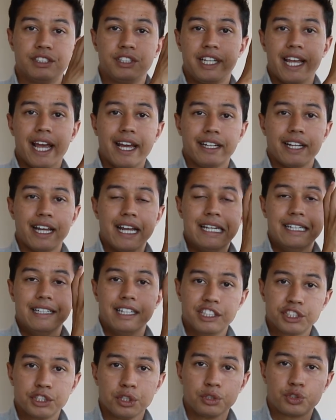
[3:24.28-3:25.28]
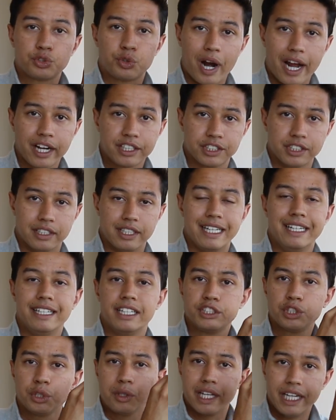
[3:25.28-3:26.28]
to get initial traction,
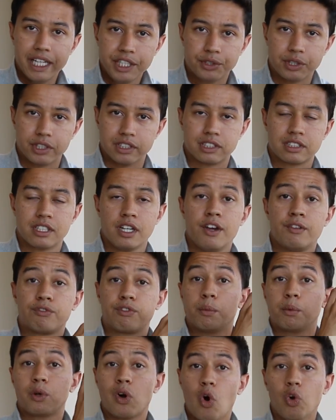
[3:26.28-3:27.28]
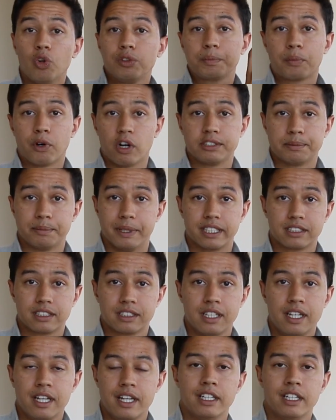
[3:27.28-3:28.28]
initial interest from cold prospects.
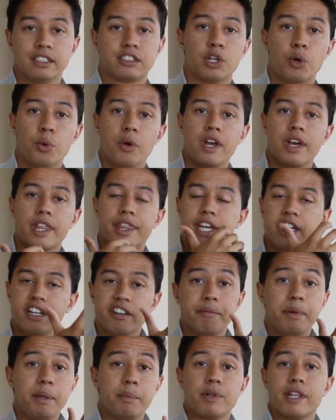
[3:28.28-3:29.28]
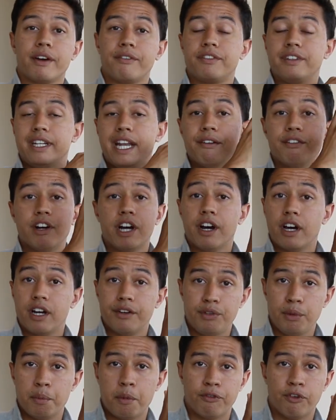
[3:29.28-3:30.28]
So think of people that have never heard
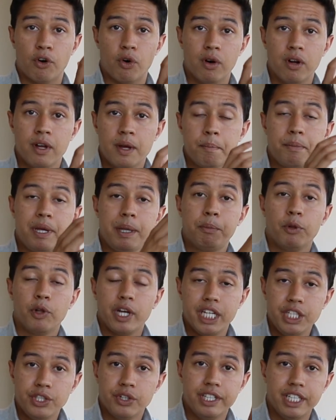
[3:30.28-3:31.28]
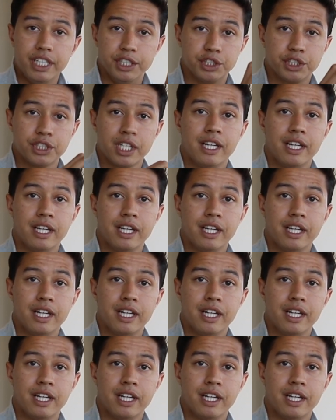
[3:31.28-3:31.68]
of you before, people in your niche.